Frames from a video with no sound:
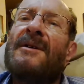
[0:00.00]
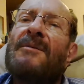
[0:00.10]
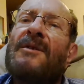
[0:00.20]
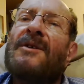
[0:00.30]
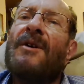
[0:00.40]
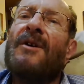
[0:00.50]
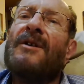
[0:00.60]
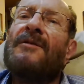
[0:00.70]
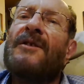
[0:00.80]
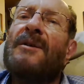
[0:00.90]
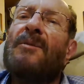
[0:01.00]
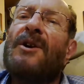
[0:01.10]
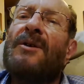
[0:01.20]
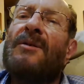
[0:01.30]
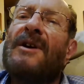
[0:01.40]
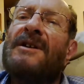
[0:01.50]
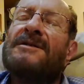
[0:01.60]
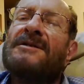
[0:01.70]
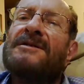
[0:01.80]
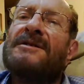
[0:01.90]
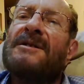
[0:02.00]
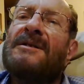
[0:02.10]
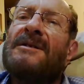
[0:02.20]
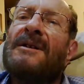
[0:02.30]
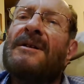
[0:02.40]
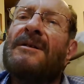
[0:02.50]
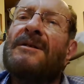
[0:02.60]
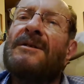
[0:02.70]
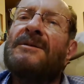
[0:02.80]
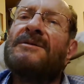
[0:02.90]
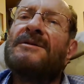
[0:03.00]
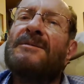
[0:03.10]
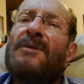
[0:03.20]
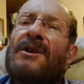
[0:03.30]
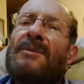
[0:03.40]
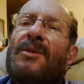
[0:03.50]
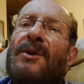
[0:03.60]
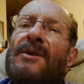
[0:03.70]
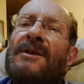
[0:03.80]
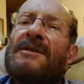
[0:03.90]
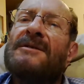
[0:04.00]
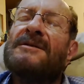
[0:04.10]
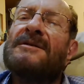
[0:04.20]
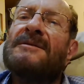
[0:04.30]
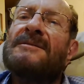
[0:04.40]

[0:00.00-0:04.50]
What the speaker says: with all of the amino acids that are used to make proteins.